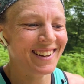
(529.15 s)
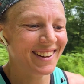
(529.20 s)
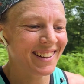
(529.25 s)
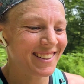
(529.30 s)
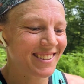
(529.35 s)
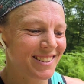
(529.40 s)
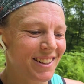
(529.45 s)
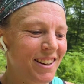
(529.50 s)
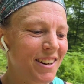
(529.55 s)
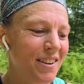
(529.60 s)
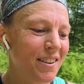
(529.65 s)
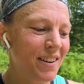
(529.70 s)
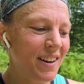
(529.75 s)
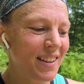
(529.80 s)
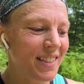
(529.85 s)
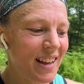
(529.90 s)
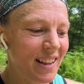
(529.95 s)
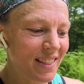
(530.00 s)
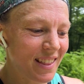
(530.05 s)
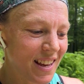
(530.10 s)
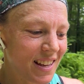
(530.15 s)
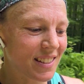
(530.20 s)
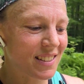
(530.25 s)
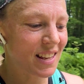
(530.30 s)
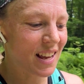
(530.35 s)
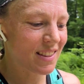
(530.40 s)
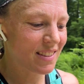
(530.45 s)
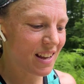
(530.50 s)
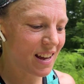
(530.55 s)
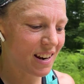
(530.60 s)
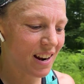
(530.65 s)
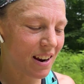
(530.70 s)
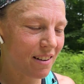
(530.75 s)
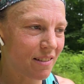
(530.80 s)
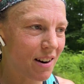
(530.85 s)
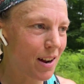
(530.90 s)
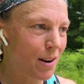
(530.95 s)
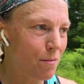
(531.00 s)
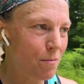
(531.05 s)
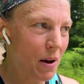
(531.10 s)
So then this, and then I
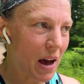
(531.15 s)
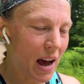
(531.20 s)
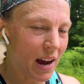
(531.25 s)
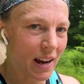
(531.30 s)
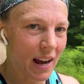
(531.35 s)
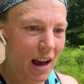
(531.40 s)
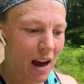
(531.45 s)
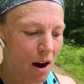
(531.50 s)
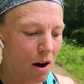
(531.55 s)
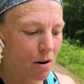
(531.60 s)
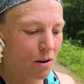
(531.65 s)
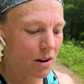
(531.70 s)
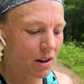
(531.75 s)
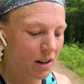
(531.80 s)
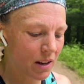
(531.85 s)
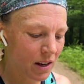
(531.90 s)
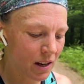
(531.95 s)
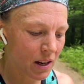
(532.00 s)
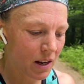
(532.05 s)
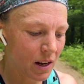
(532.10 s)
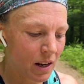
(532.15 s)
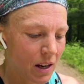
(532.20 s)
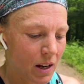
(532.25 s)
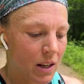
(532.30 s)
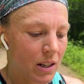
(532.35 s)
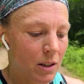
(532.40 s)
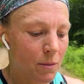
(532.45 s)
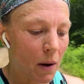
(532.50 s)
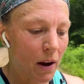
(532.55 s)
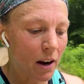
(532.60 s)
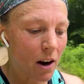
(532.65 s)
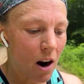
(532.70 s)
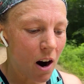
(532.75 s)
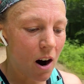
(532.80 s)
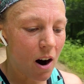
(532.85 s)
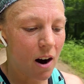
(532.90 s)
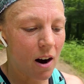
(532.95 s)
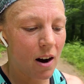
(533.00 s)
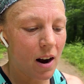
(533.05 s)
run back out to my car.